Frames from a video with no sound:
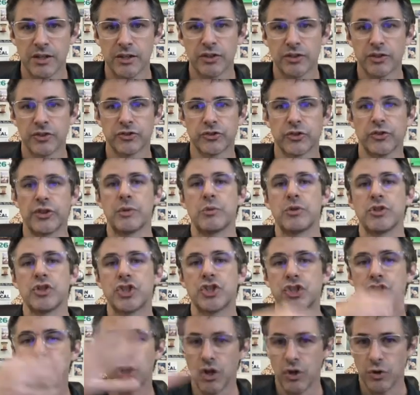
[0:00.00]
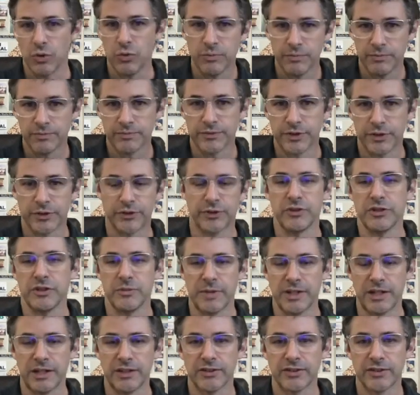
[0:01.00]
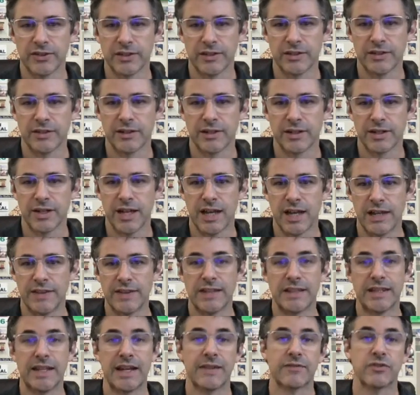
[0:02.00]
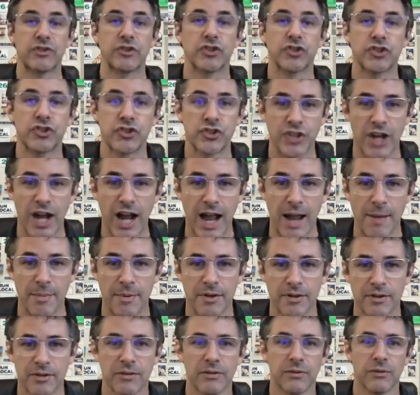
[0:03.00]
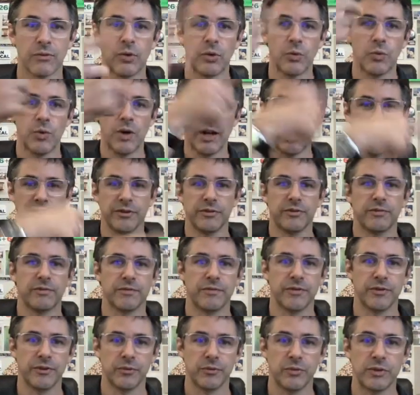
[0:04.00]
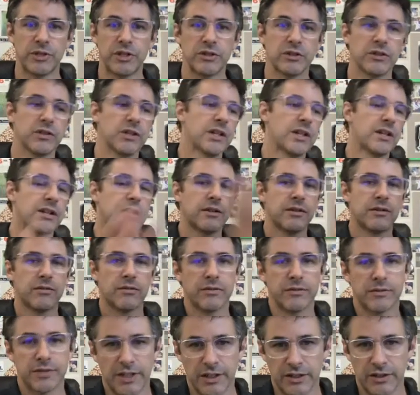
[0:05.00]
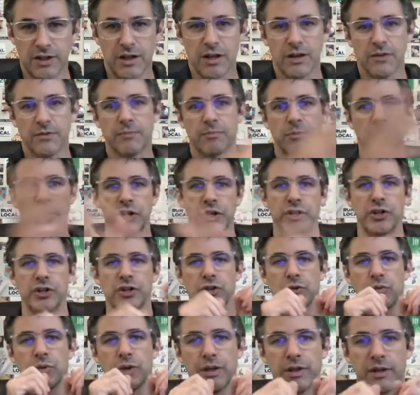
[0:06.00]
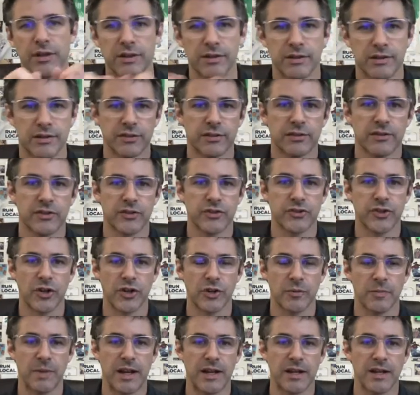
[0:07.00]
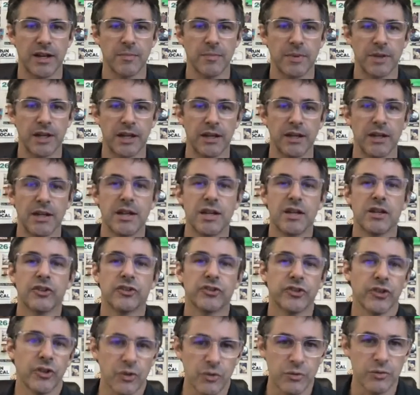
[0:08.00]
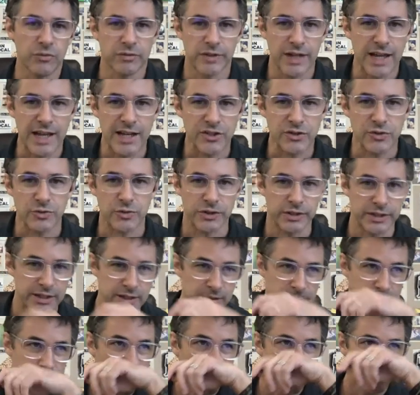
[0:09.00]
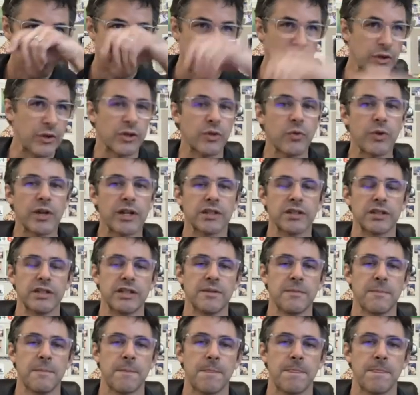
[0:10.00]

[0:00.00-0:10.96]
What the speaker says: So they would show the 30 minutes, and then they'd have to stop, rewind the reel, take it off, put on a new one, start it back up again. So naturally, very quickly,